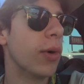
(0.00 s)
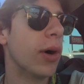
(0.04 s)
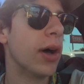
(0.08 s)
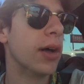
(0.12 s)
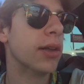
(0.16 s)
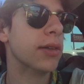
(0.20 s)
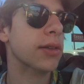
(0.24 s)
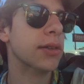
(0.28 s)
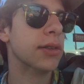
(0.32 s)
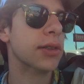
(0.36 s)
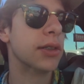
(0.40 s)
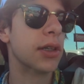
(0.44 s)

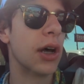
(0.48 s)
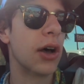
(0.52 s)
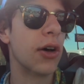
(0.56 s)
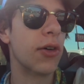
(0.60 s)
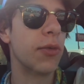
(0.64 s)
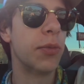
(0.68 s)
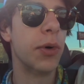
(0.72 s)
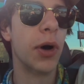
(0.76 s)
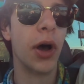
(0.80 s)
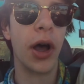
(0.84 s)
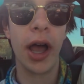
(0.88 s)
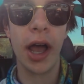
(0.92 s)
wise and
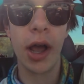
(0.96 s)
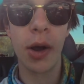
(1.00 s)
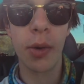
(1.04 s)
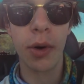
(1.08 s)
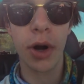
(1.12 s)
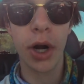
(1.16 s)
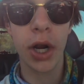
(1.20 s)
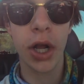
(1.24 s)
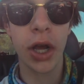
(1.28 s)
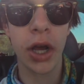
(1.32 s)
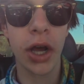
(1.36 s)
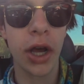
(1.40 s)
stuff. But hey,
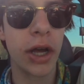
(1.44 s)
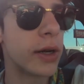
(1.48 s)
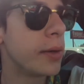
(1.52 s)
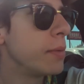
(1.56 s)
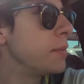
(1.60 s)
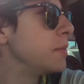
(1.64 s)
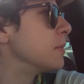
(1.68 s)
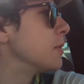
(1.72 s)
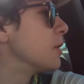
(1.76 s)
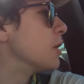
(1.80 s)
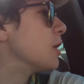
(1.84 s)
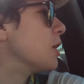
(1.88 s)
we're good.
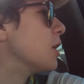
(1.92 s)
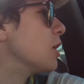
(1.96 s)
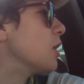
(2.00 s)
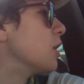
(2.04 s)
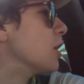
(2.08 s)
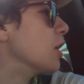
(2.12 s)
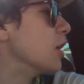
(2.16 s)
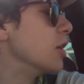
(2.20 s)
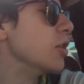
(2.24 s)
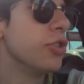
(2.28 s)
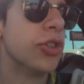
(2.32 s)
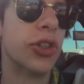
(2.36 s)

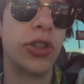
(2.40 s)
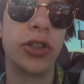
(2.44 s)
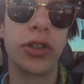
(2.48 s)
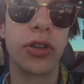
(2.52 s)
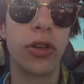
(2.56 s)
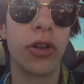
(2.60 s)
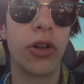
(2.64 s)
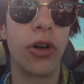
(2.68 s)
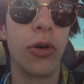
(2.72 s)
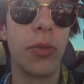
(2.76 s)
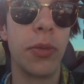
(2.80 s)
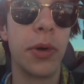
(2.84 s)
It's just
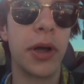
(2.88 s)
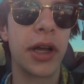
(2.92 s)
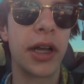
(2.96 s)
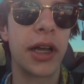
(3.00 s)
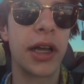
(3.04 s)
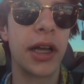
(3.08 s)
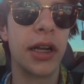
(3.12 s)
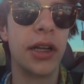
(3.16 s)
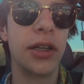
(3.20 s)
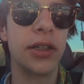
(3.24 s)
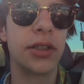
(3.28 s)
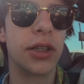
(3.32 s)
a little bit
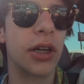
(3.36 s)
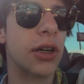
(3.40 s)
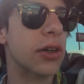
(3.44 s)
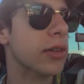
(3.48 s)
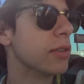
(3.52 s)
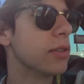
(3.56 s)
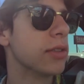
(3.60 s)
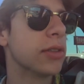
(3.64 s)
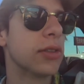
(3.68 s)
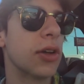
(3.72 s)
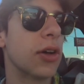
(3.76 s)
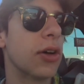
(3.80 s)
kidney
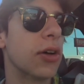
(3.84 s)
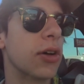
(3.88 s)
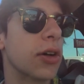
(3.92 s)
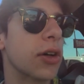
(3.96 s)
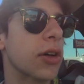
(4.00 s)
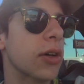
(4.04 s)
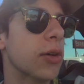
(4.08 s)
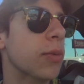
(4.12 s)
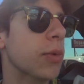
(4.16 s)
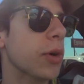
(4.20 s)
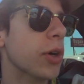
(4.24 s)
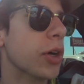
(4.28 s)
stones. It's all
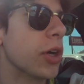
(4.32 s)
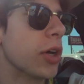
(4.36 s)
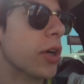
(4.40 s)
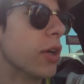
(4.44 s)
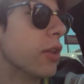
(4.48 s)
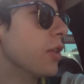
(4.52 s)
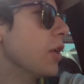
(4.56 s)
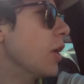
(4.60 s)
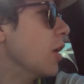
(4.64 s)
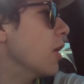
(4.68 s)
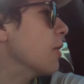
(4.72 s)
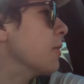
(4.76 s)
good. We're
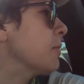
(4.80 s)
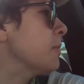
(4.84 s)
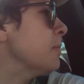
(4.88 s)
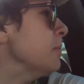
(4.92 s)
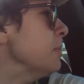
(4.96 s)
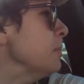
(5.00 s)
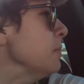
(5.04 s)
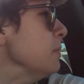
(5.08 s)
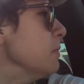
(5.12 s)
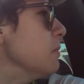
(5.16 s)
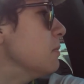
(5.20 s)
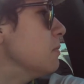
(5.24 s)
good though.
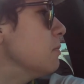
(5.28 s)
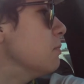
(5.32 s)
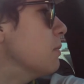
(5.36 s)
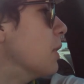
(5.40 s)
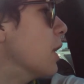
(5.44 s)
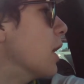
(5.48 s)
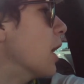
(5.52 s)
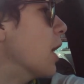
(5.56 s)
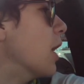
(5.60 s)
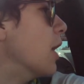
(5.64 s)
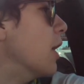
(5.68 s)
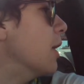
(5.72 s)

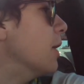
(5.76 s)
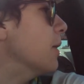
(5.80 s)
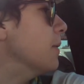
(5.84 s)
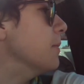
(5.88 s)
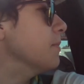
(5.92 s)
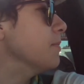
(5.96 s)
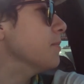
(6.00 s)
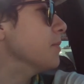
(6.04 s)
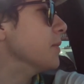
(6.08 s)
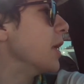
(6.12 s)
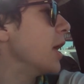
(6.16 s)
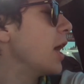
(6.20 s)
But
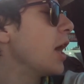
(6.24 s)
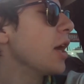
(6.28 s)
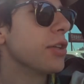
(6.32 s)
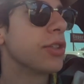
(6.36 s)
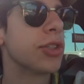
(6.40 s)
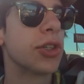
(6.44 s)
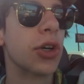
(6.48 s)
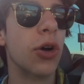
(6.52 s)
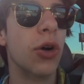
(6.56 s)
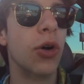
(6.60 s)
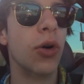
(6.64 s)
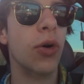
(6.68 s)
um, yeah,
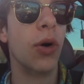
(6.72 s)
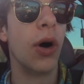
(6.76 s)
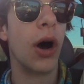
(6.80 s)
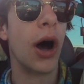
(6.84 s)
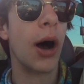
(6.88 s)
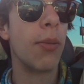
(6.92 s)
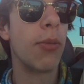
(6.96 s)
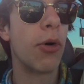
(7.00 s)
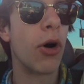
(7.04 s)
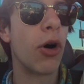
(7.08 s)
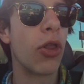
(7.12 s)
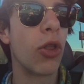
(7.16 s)
so
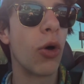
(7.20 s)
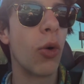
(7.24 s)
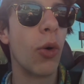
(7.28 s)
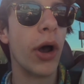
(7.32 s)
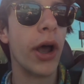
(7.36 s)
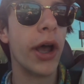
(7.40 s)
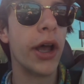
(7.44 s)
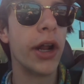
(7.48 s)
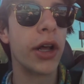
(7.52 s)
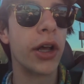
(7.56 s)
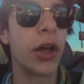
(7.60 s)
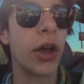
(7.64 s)
I'm on the
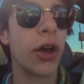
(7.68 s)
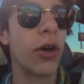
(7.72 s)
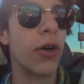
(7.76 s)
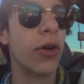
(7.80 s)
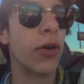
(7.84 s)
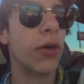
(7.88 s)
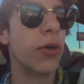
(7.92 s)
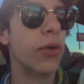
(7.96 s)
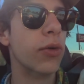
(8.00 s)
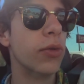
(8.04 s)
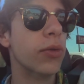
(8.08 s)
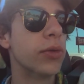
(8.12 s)
way to
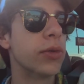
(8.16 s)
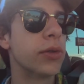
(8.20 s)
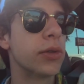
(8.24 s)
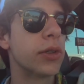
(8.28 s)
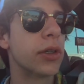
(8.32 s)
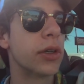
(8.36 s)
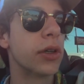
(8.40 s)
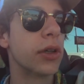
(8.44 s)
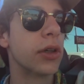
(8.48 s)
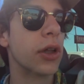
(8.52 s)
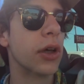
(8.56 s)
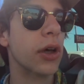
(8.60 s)
go
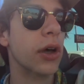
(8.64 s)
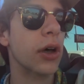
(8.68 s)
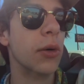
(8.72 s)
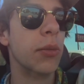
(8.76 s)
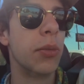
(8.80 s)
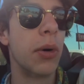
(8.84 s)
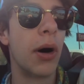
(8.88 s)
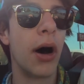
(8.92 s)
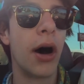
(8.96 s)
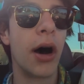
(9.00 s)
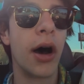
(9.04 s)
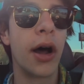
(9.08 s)
to the
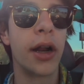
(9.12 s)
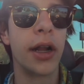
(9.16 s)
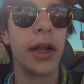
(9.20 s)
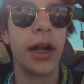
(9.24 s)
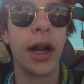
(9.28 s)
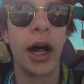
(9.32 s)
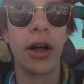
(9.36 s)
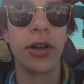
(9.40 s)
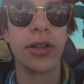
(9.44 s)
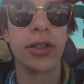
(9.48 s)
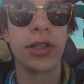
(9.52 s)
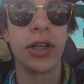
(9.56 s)
pond,
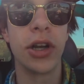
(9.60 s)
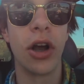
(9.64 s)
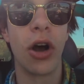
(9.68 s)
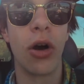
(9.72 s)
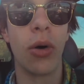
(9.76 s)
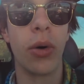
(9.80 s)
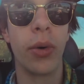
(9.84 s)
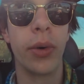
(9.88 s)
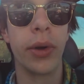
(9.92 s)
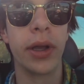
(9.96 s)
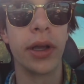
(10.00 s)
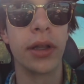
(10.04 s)
and I'll see
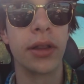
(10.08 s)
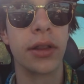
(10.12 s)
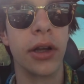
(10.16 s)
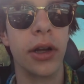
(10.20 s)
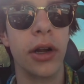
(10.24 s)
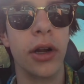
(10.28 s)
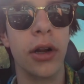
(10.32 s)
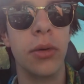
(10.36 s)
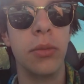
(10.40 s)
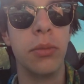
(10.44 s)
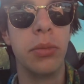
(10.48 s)
y'all when we get there.